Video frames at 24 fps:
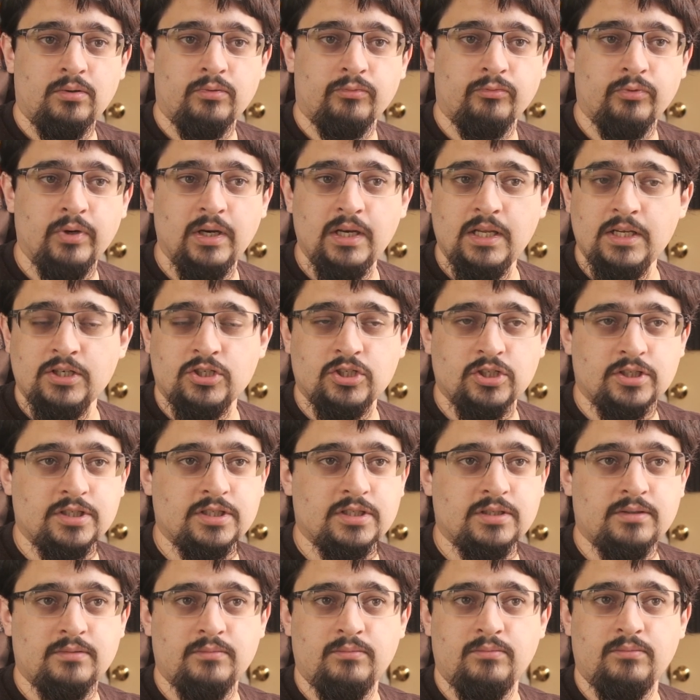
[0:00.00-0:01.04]
really
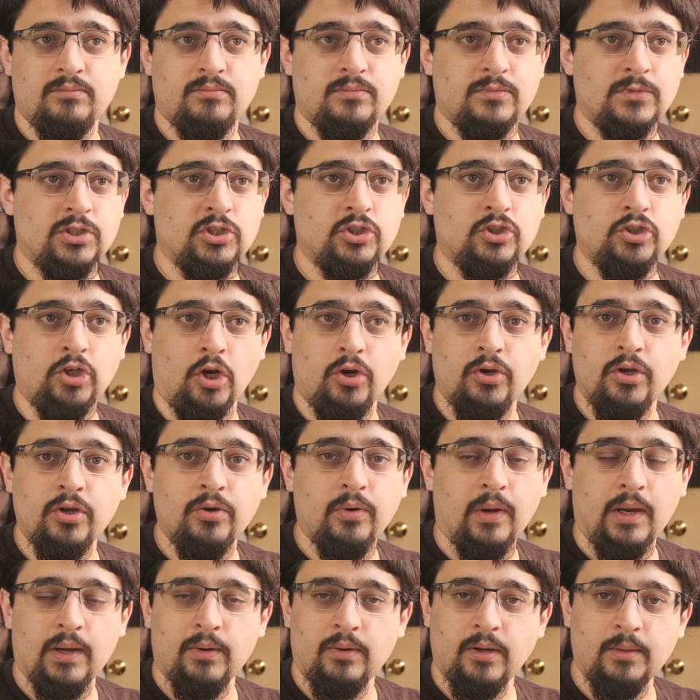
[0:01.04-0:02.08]
just show
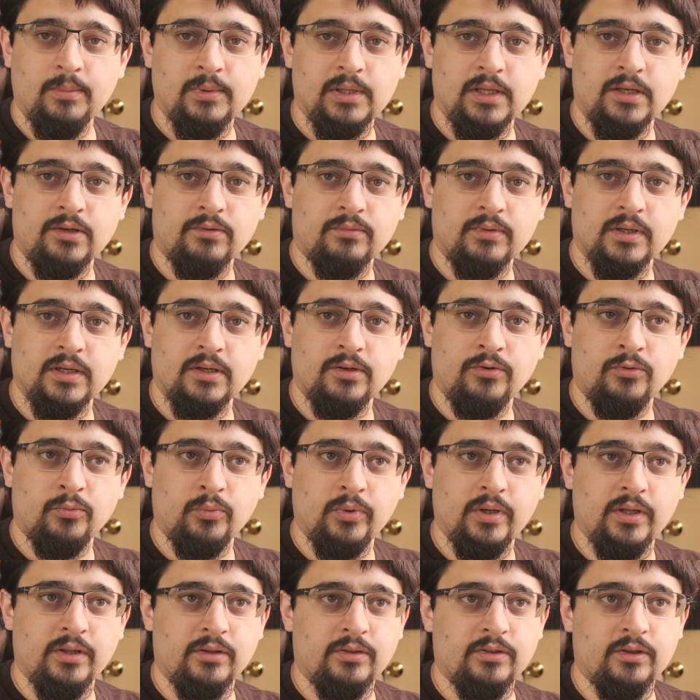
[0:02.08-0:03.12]
you how I played around
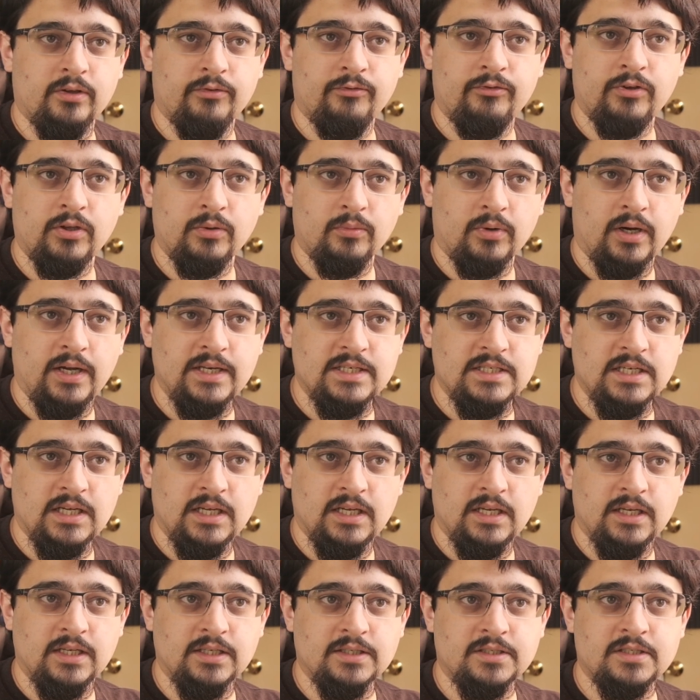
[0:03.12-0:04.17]
with a few
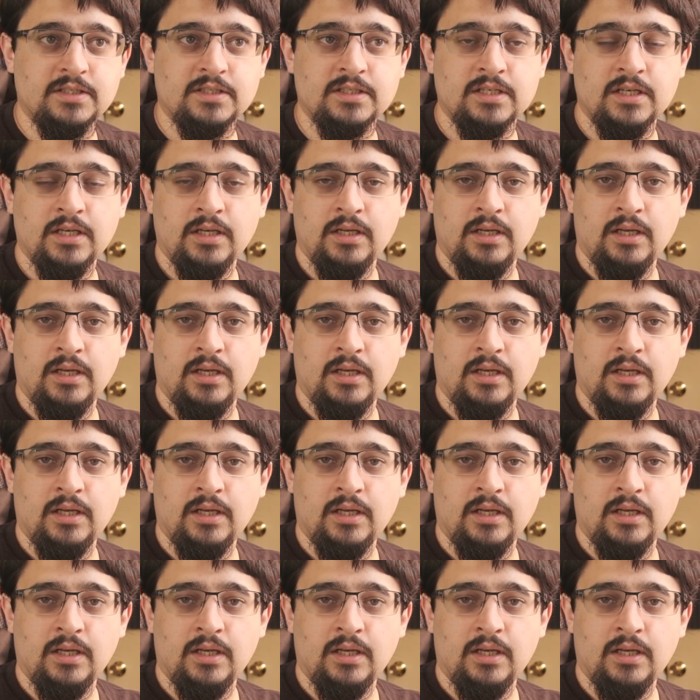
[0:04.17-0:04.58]
ideas